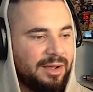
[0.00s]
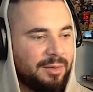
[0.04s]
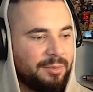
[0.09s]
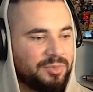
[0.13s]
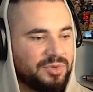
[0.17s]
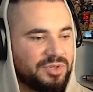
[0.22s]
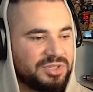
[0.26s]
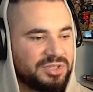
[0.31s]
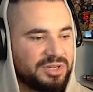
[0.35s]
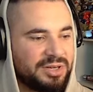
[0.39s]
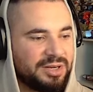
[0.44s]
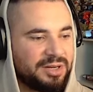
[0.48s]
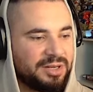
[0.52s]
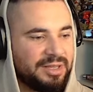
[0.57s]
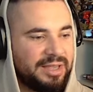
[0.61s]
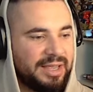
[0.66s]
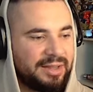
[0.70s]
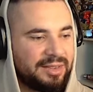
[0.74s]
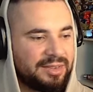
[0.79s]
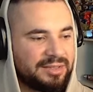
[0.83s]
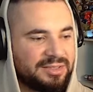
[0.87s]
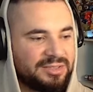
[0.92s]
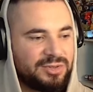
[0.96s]
I'm just going to
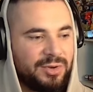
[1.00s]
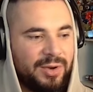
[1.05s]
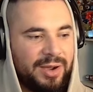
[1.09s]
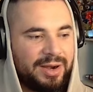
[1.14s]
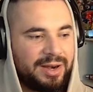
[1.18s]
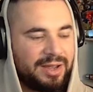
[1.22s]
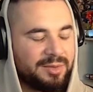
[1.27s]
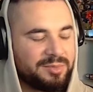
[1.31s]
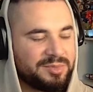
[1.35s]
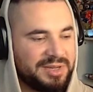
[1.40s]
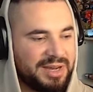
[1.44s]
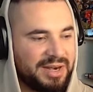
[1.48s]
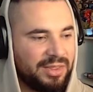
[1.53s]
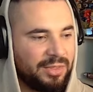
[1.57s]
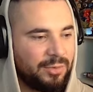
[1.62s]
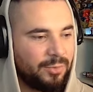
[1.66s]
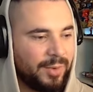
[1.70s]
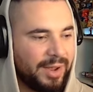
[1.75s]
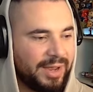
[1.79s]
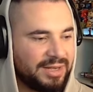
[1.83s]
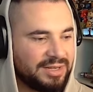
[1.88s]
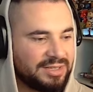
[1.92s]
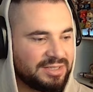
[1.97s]
get the sidearms out of the
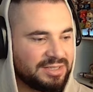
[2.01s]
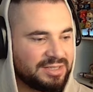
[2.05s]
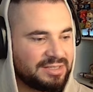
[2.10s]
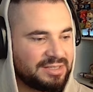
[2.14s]
way just